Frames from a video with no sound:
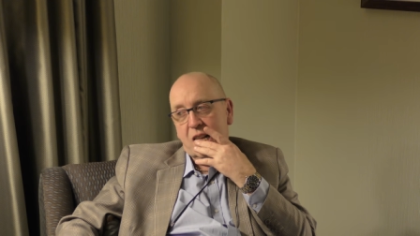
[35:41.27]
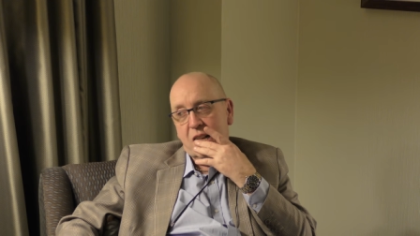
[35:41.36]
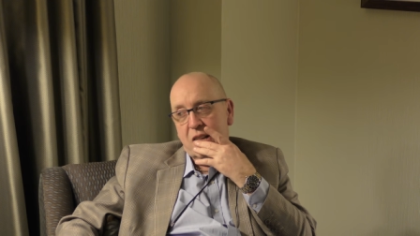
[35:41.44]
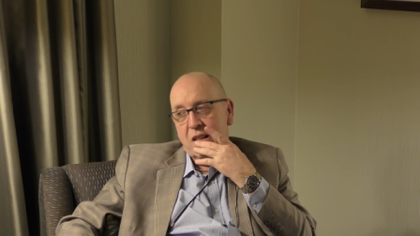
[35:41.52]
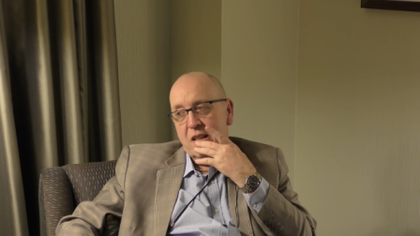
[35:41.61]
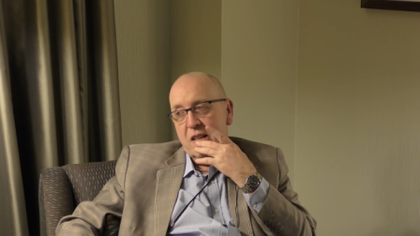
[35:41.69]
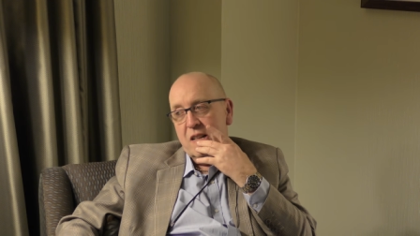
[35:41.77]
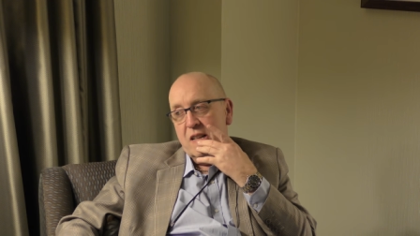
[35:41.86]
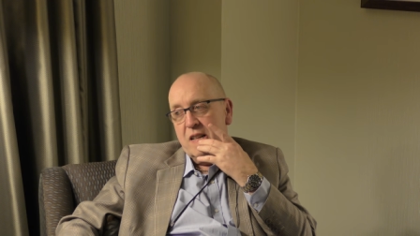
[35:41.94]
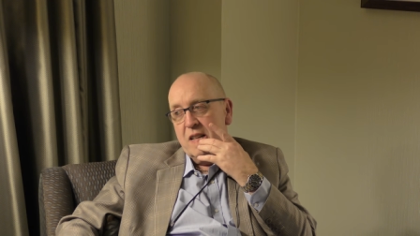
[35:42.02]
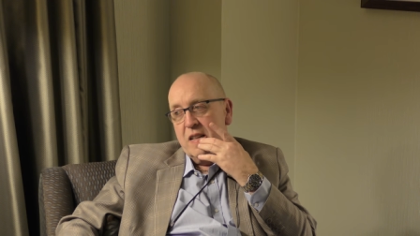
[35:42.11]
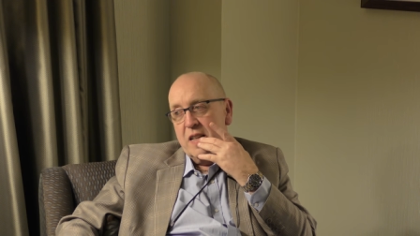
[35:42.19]
can you tell me the
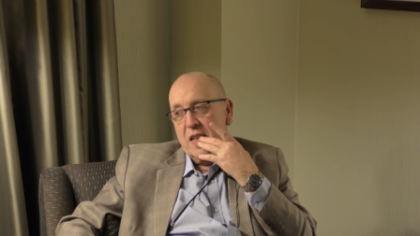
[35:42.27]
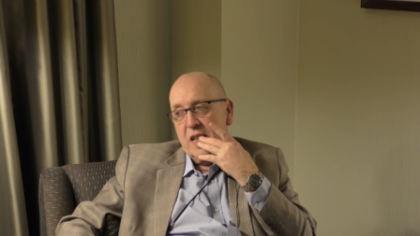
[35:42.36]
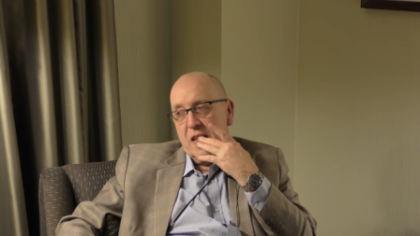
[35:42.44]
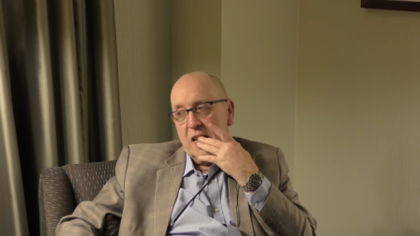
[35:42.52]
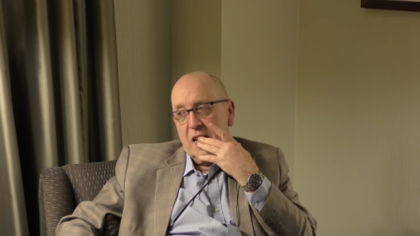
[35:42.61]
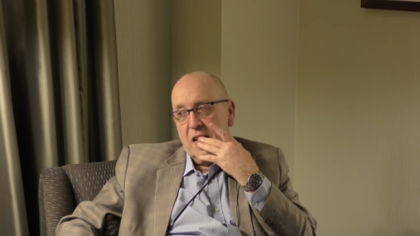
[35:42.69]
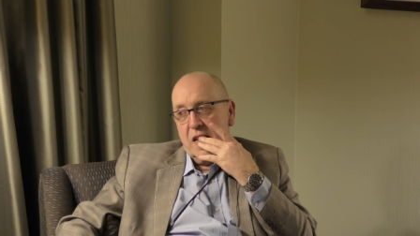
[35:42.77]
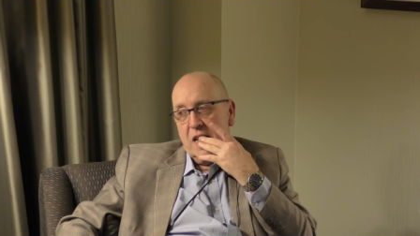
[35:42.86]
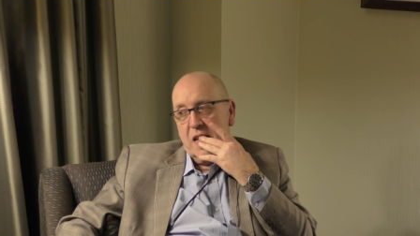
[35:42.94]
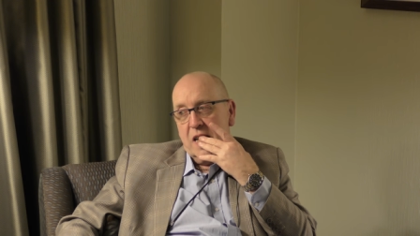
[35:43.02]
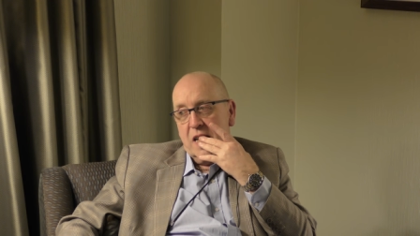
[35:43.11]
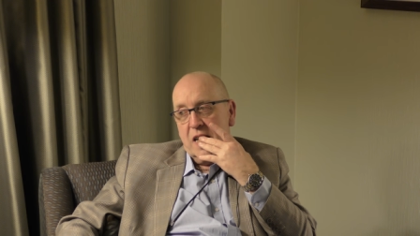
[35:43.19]
anecdote, the nicknames
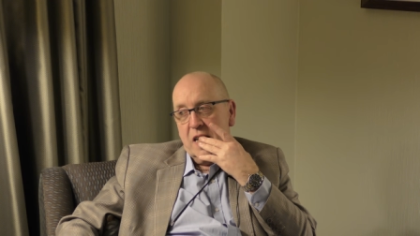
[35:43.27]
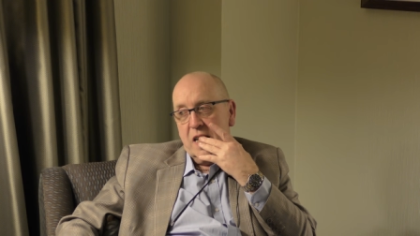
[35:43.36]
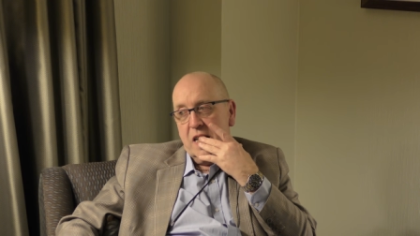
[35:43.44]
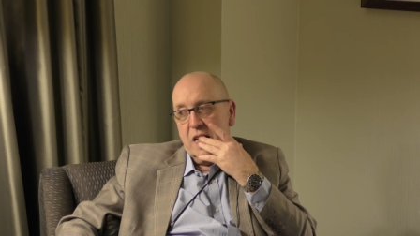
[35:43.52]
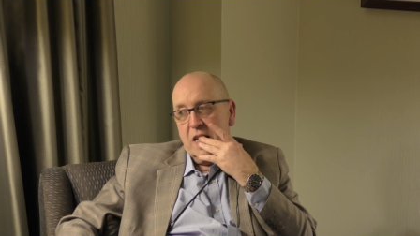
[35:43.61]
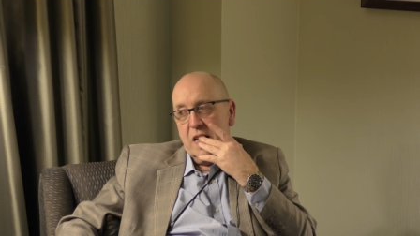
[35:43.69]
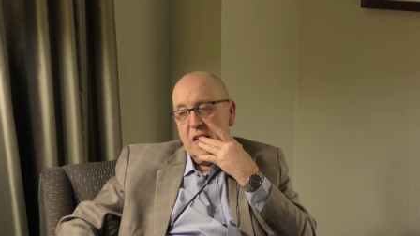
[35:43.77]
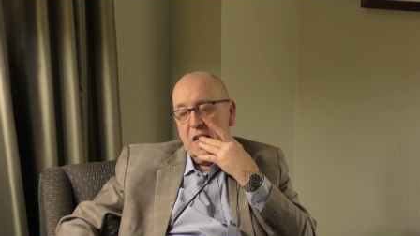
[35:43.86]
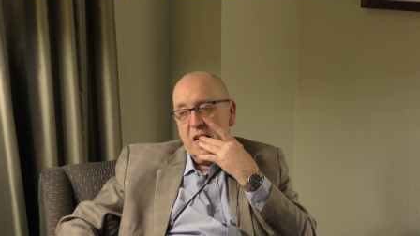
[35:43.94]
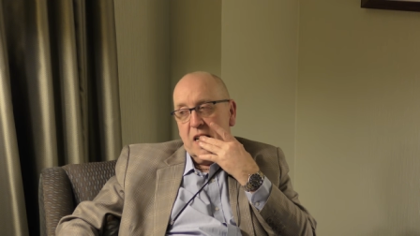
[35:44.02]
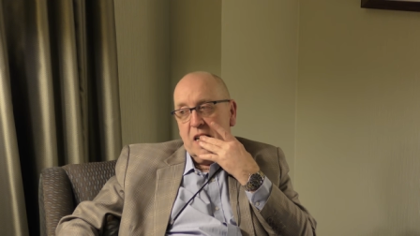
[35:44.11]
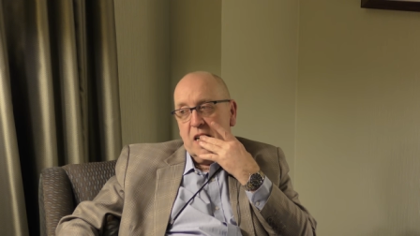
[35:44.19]
for DCC that
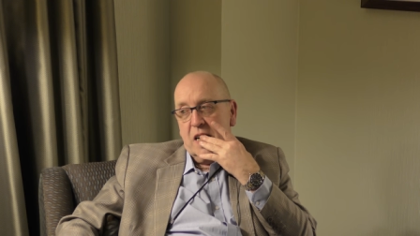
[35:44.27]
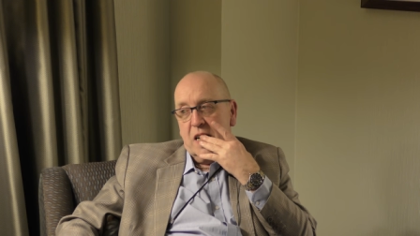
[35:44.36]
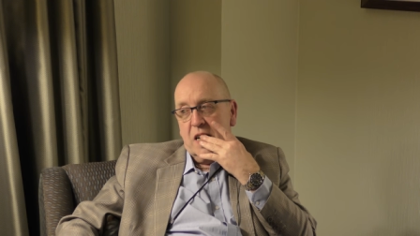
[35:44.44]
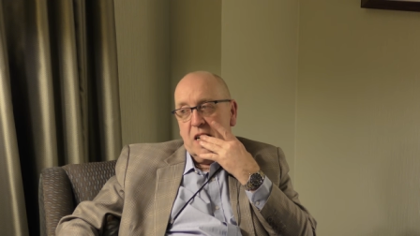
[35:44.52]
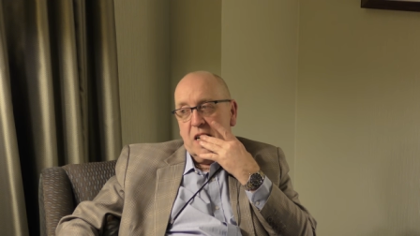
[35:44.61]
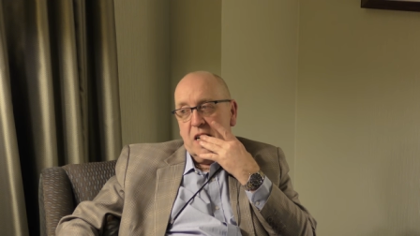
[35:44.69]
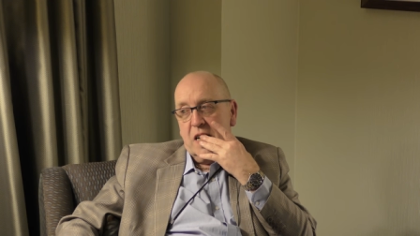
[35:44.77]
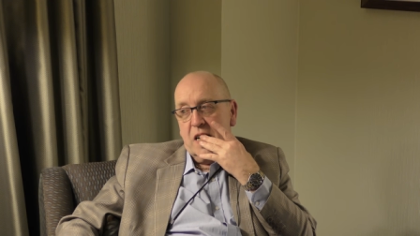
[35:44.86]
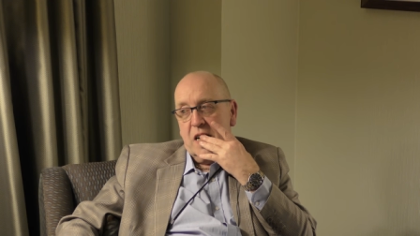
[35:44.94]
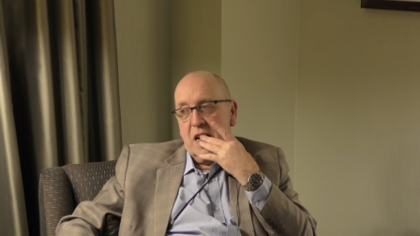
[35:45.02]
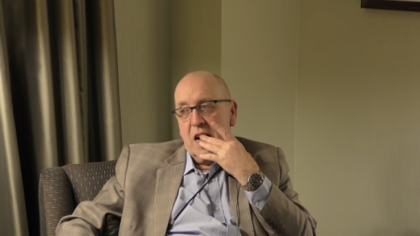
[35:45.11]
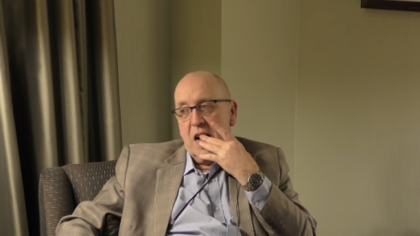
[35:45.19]
you um, that
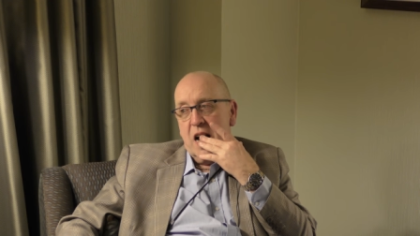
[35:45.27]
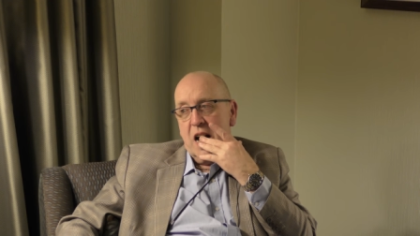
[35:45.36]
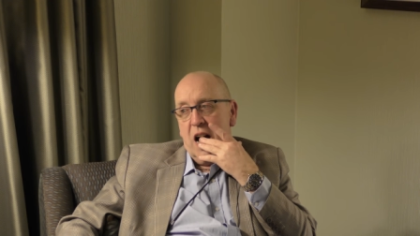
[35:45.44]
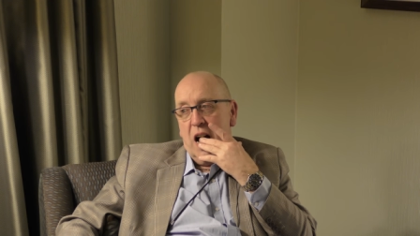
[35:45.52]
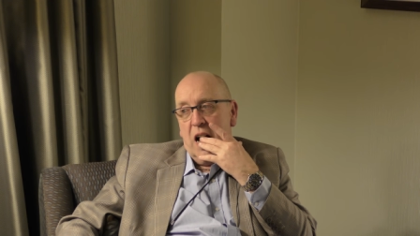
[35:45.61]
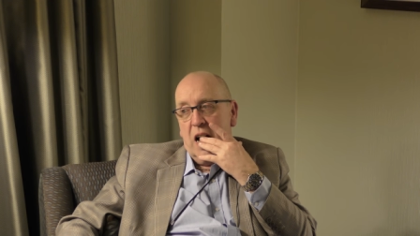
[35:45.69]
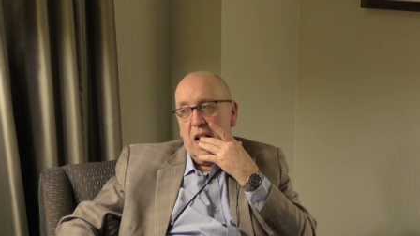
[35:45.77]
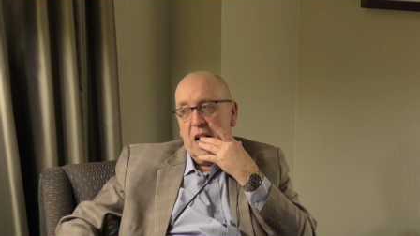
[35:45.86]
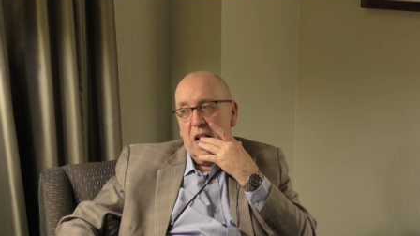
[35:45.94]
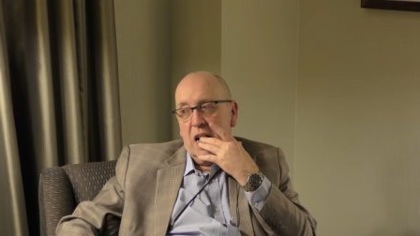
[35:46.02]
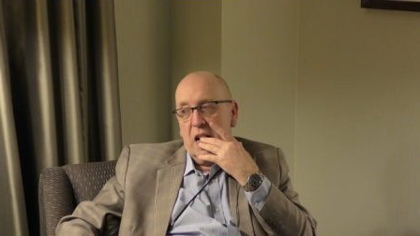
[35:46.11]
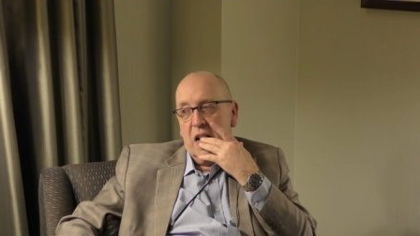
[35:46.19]
internally were used
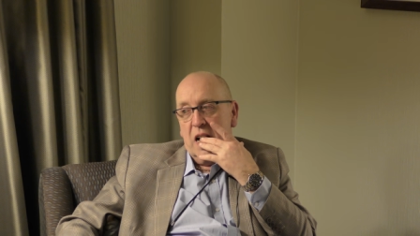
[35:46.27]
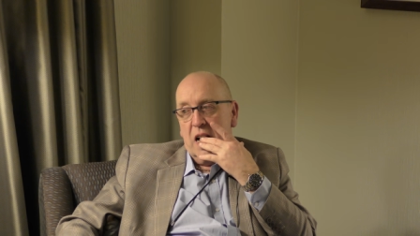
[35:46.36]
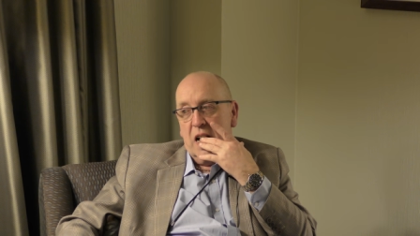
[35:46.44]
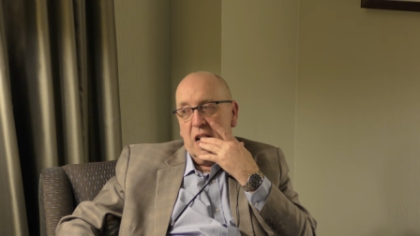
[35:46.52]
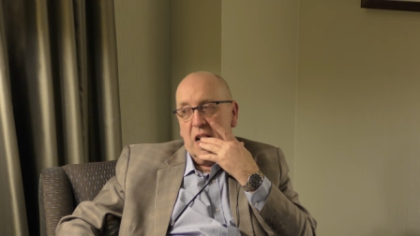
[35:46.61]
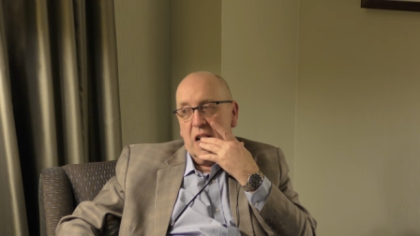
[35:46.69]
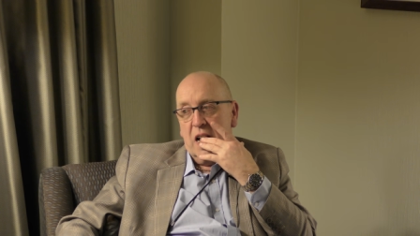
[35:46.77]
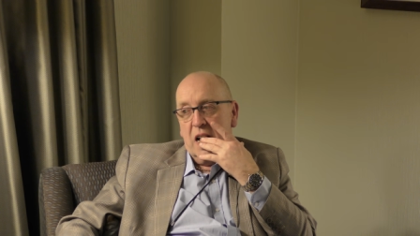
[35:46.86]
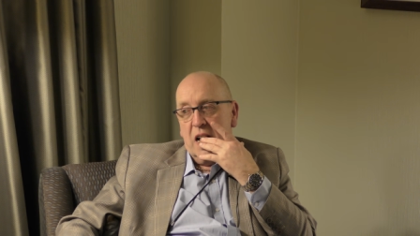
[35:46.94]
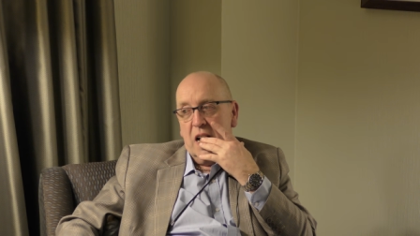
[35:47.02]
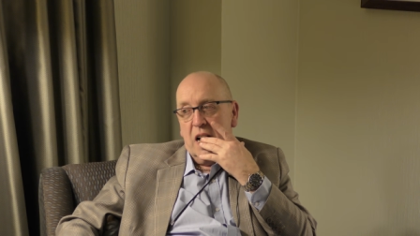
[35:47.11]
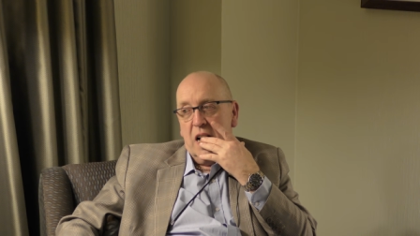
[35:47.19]
between you and your uh,
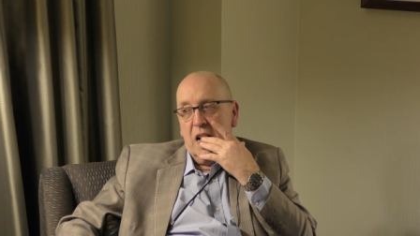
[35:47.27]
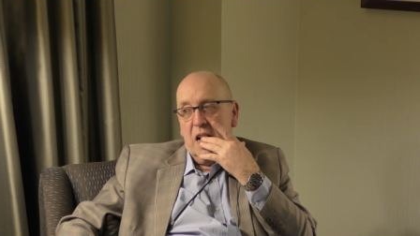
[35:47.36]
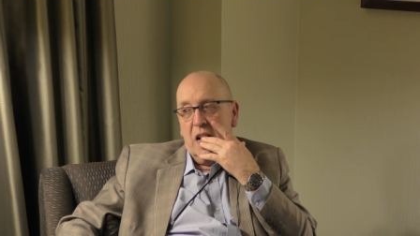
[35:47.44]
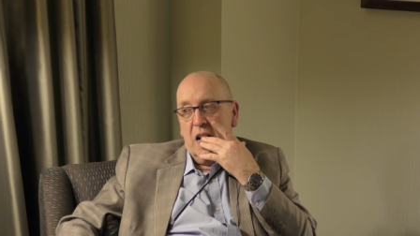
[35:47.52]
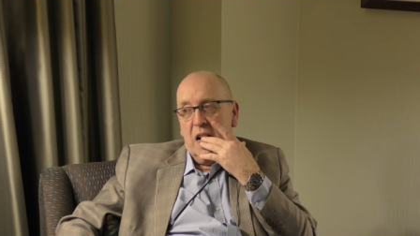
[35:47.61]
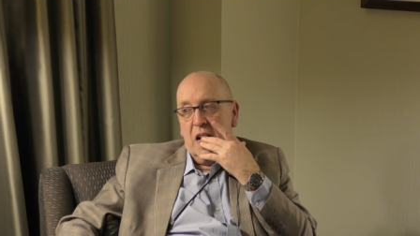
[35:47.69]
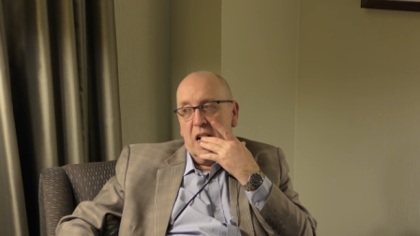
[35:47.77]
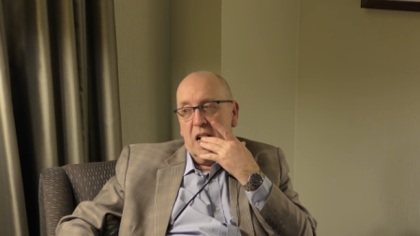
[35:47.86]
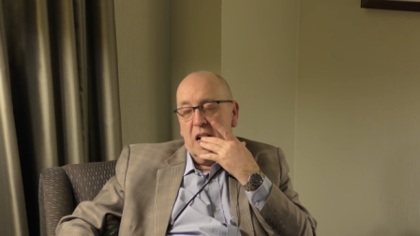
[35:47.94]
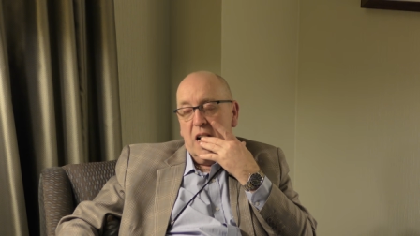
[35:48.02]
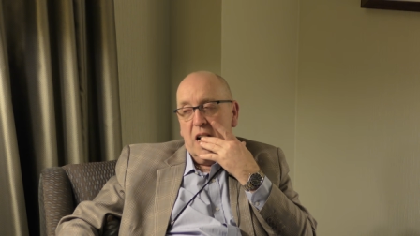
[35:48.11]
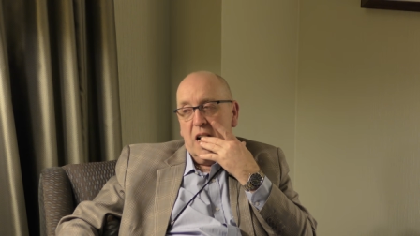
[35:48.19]
your your, your
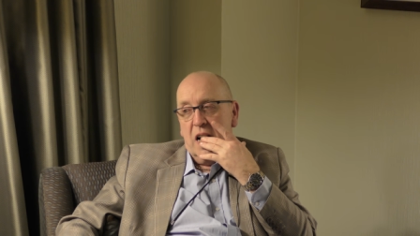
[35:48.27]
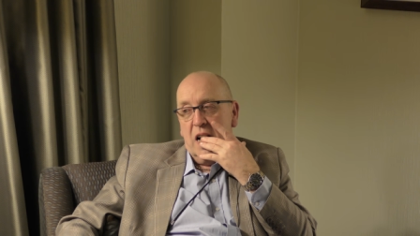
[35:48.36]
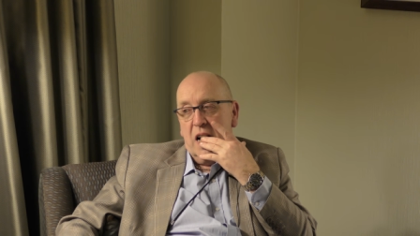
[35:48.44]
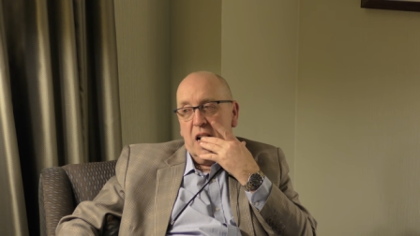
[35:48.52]
colleagues?